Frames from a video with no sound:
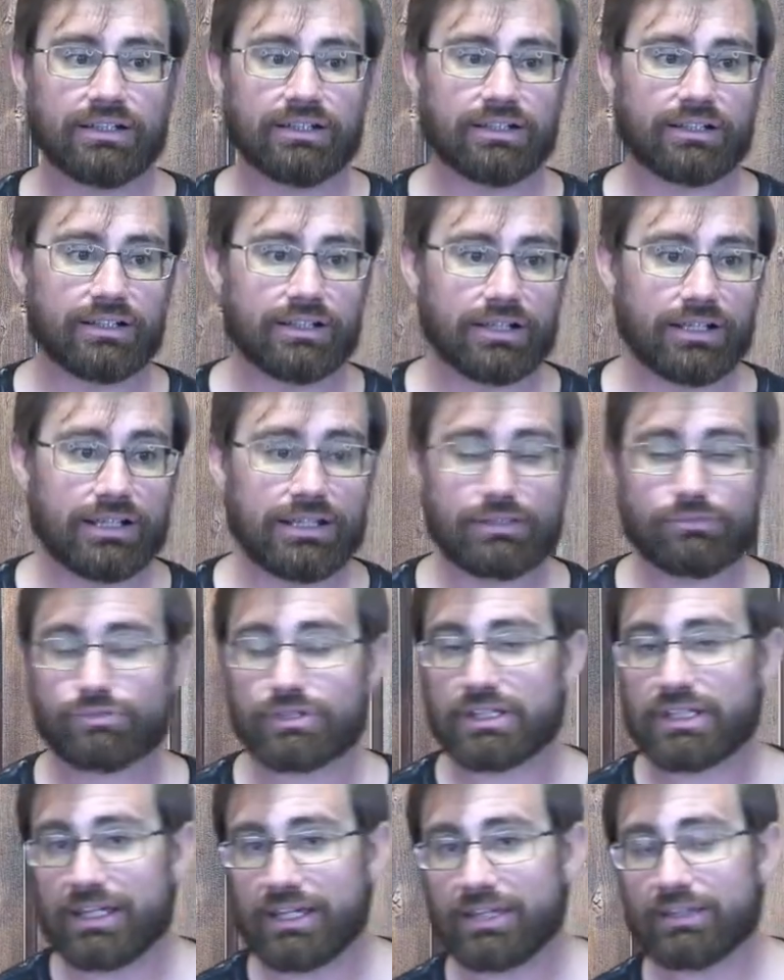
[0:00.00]
And if we
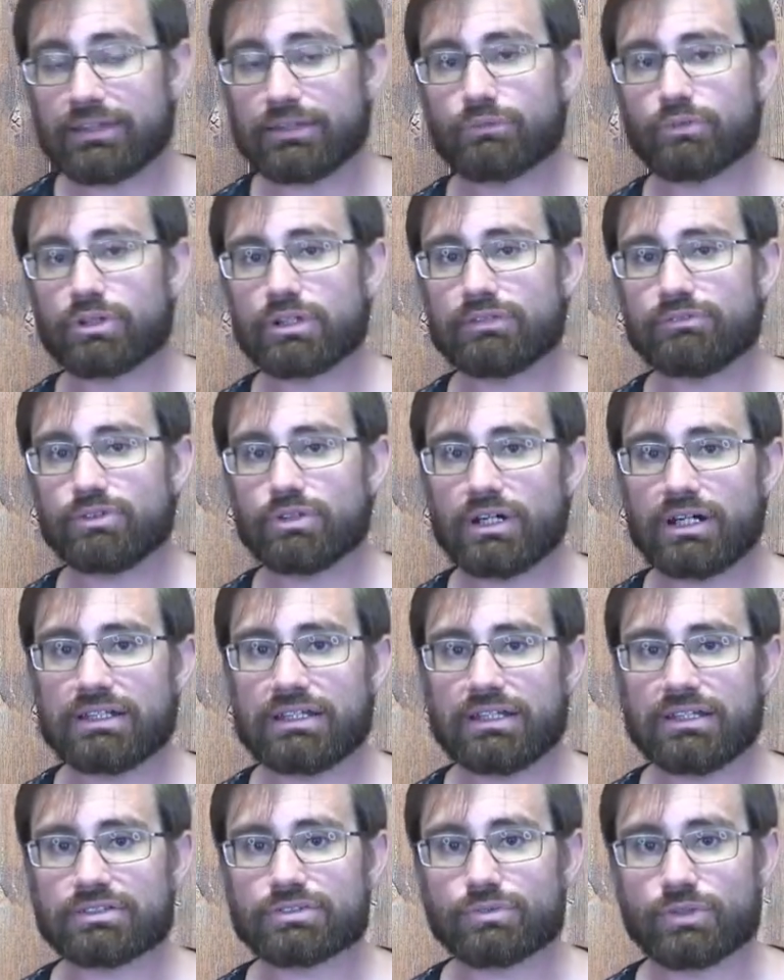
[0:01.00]
can't, then we'll give you
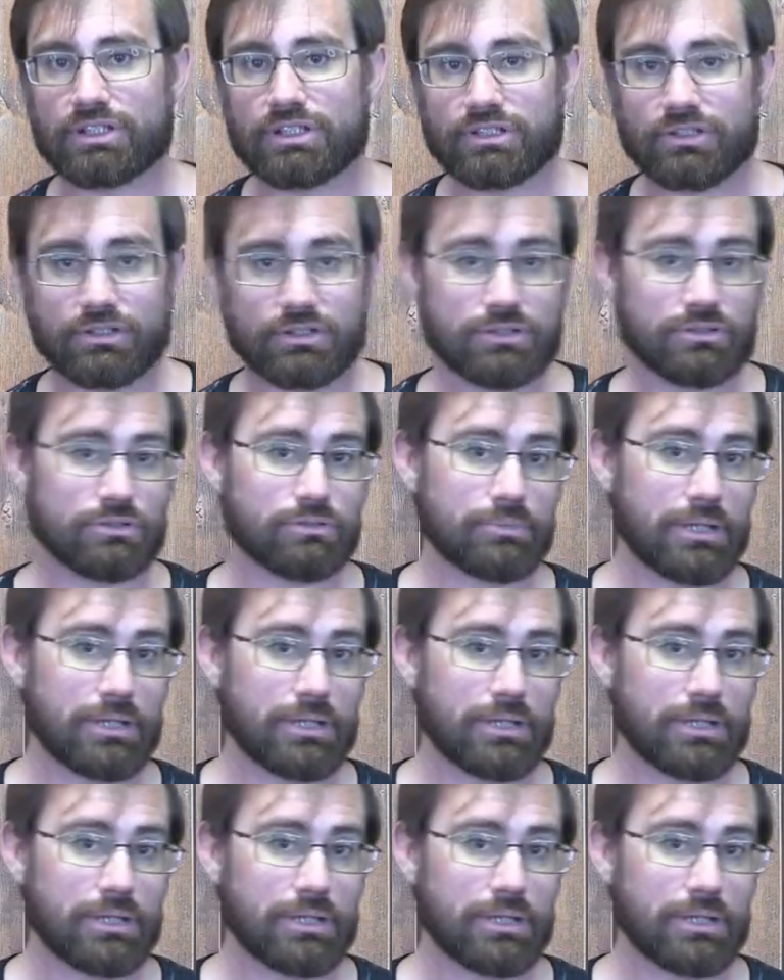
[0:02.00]
ideas of what you can do.